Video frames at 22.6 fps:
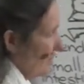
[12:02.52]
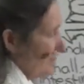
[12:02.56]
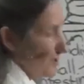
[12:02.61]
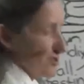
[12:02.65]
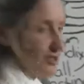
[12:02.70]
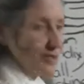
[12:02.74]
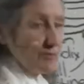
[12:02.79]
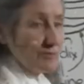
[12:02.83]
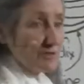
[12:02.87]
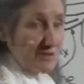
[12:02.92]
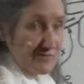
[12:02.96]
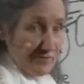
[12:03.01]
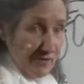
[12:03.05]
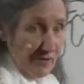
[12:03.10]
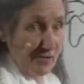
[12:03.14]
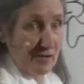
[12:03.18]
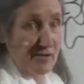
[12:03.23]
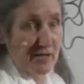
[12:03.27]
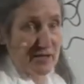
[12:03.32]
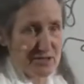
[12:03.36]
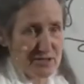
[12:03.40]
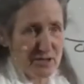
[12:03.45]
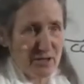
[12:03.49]
She was
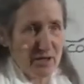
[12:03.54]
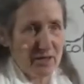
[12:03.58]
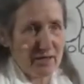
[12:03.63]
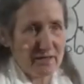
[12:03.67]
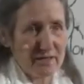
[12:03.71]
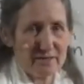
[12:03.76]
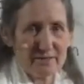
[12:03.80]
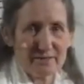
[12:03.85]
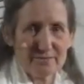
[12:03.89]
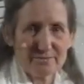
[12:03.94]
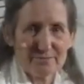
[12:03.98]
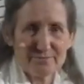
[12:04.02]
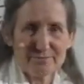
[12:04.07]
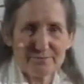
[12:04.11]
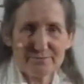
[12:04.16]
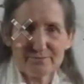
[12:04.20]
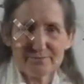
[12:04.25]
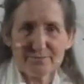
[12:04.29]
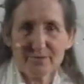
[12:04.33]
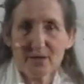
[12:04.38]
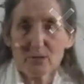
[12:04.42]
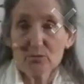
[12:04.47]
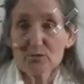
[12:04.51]
very excited.
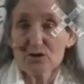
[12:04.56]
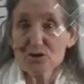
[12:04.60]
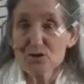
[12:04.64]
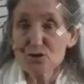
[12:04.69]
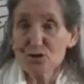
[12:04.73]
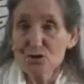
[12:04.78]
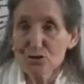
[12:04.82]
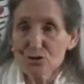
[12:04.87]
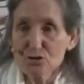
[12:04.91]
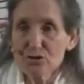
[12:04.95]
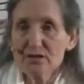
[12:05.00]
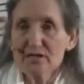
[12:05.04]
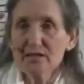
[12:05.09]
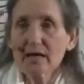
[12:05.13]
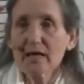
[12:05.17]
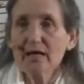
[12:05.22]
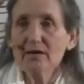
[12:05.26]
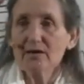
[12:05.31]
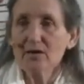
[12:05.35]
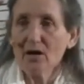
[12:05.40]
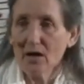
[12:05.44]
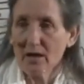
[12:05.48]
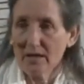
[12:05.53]
That was Tuesday
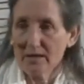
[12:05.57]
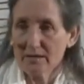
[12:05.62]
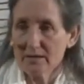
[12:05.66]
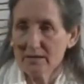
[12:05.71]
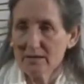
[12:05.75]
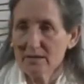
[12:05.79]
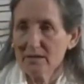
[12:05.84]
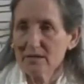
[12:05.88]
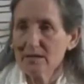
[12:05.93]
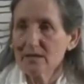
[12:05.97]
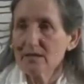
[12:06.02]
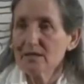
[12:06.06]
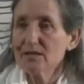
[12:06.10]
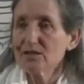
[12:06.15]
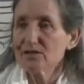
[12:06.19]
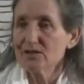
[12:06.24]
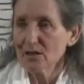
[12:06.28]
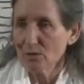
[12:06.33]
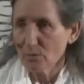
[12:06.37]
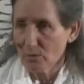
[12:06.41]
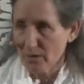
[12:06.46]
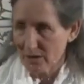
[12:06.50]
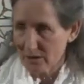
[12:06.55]
night.
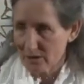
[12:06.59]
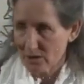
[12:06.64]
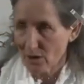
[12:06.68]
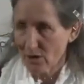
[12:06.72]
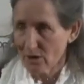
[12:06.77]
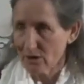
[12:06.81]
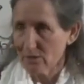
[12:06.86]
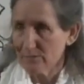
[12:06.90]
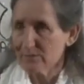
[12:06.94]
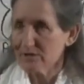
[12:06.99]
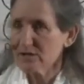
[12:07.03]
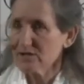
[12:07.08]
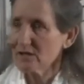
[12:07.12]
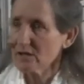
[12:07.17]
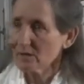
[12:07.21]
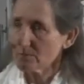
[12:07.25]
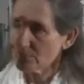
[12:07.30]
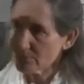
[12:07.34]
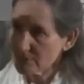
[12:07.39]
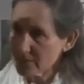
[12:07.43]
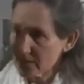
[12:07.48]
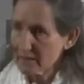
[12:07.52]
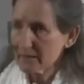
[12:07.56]
She went home, she
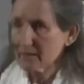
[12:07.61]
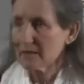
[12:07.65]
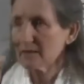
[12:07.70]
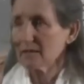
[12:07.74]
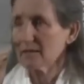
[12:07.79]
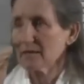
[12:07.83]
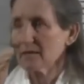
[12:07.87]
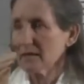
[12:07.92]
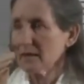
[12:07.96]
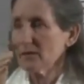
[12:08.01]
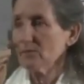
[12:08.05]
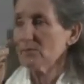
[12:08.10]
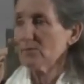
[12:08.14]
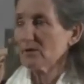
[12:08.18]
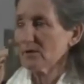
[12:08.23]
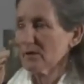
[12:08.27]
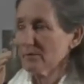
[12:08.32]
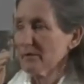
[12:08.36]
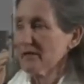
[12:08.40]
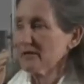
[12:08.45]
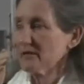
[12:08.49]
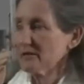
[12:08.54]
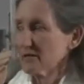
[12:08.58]
immediately
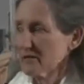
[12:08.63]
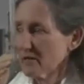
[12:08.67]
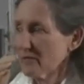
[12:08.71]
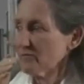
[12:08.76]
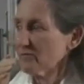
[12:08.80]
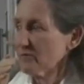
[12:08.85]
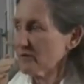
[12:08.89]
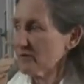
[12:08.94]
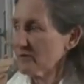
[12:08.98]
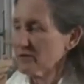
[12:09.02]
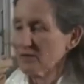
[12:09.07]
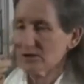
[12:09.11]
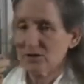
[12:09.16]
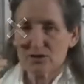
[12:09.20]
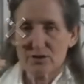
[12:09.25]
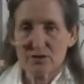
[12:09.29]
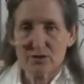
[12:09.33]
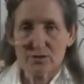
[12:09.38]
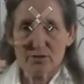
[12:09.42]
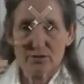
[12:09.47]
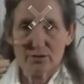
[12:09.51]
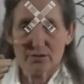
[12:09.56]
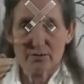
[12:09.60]
implemented everything
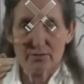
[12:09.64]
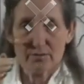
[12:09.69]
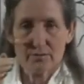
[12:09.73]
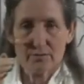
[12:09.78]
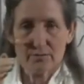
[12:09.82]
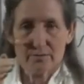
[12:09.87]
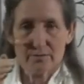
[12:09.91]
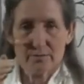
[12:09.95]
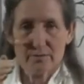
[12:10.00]
she'd heard.